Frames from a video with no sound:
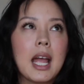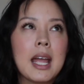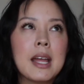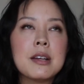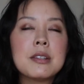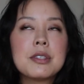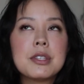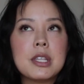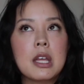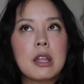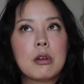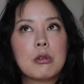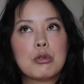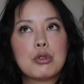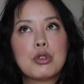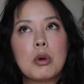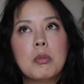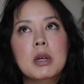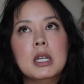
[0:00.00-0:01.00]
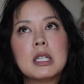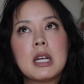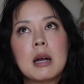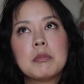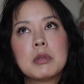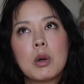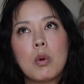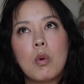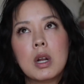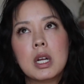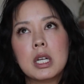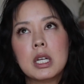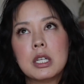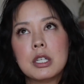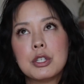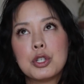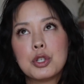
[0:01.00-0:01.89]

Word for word: antsy. There were so many times I wanted to